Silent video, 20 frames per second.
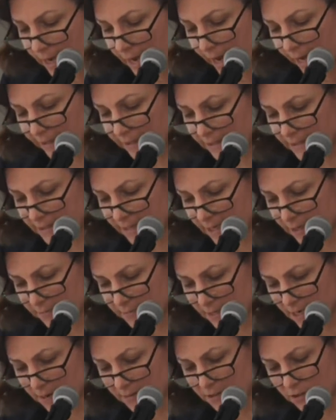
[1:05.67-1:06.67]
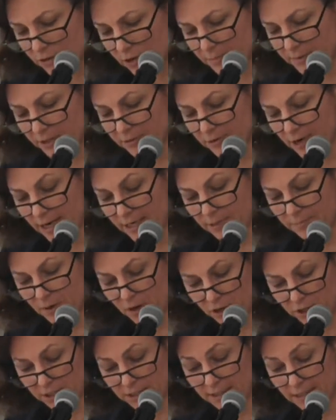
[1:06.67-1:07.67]
At the same time, the Democratic
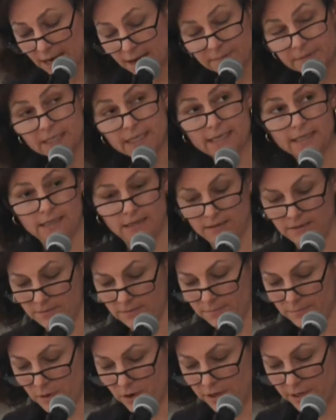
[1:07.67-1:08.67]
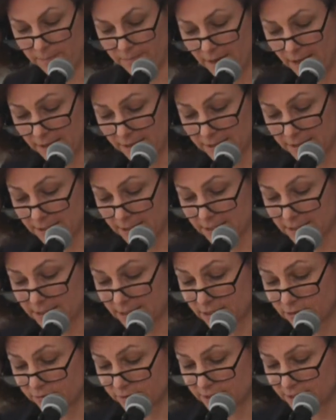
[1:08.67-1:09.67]
Party dominated party politics,
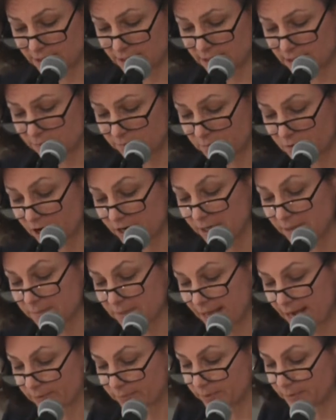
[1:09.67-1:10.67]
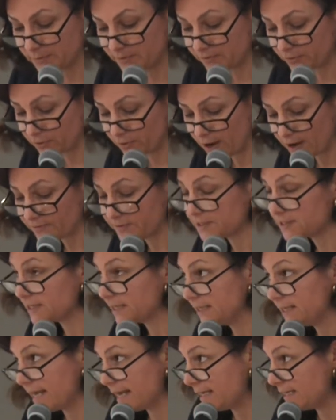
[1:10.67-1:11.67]
and it resisted running black women for office
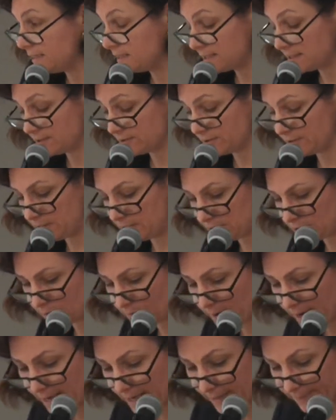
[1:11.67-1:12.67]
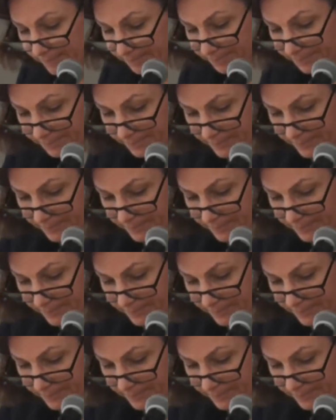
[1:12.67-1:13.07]
in any serious way,